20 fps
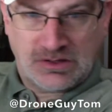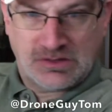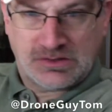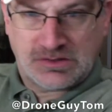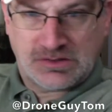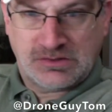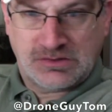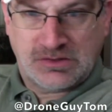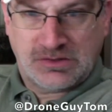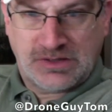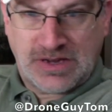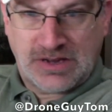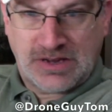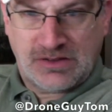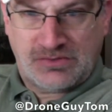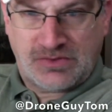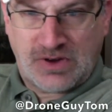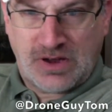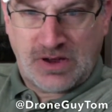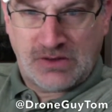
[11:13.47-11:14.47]
to learn how to
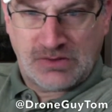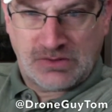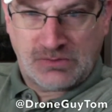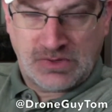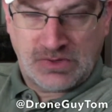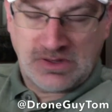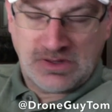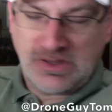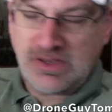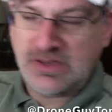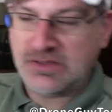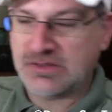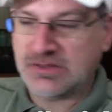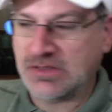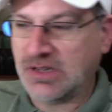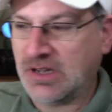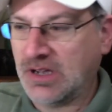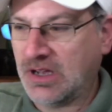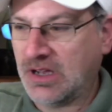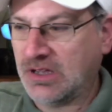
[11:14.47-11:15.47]
fly with one of these,
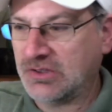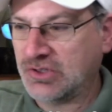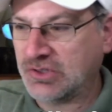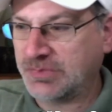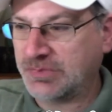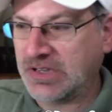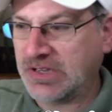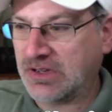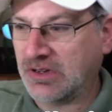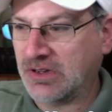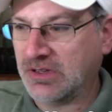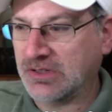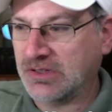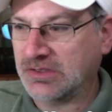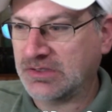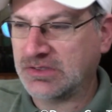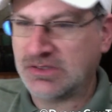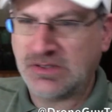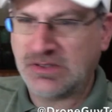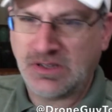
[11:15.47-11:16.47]
uh, just
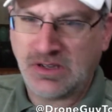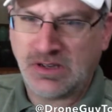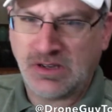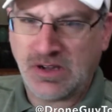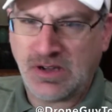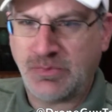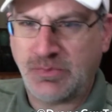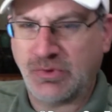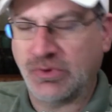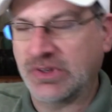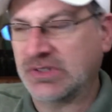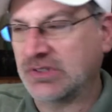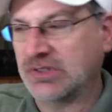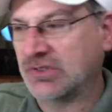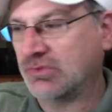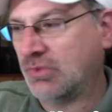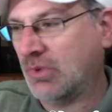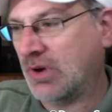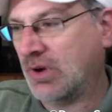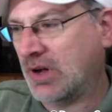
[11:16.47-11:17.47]
because uh, a couple of
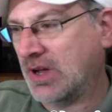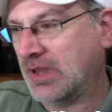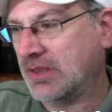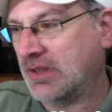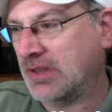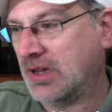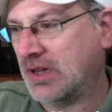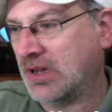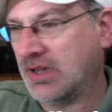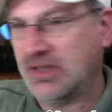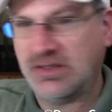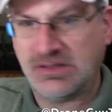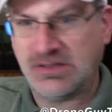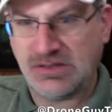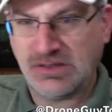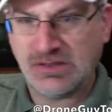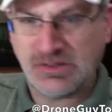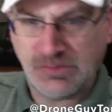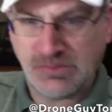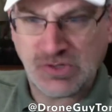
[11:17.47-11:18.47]
reasons. One, uh, it's
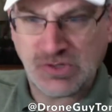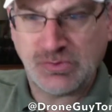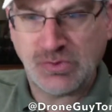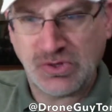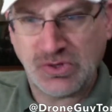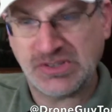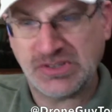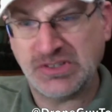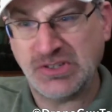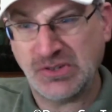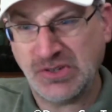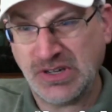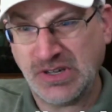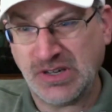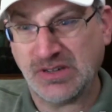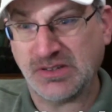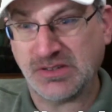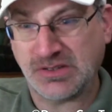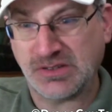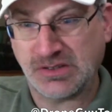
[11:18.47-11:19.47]
it's a much more
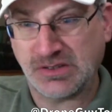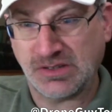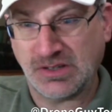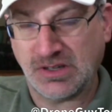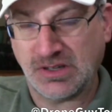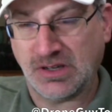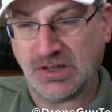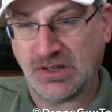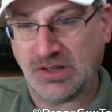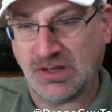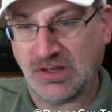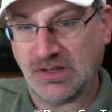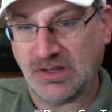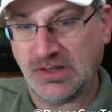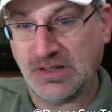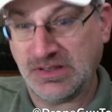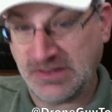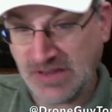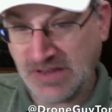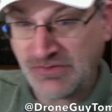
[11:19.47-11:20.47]
serious. Uh,
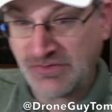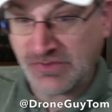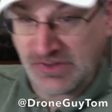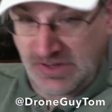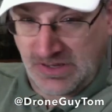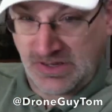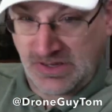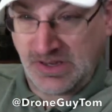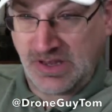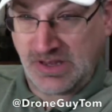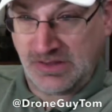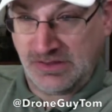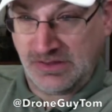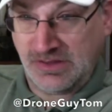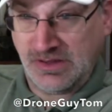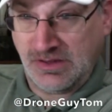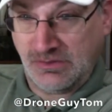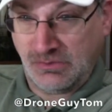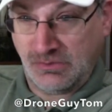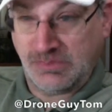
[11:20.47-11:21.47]
it definitely
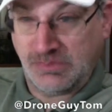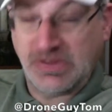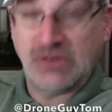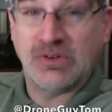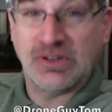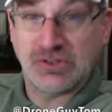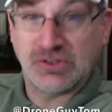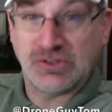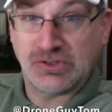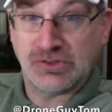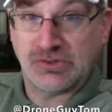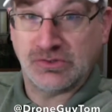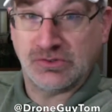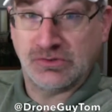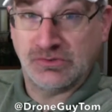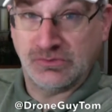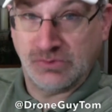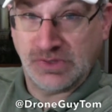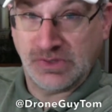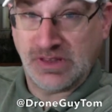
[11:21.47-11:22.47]
will be registered
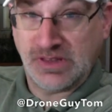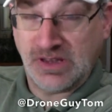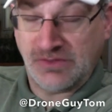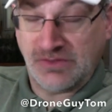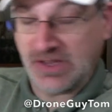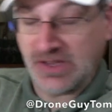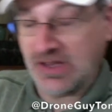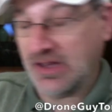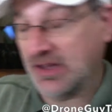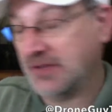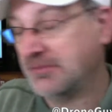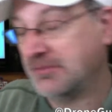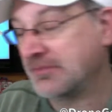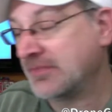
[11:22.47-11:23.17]
with the FAA,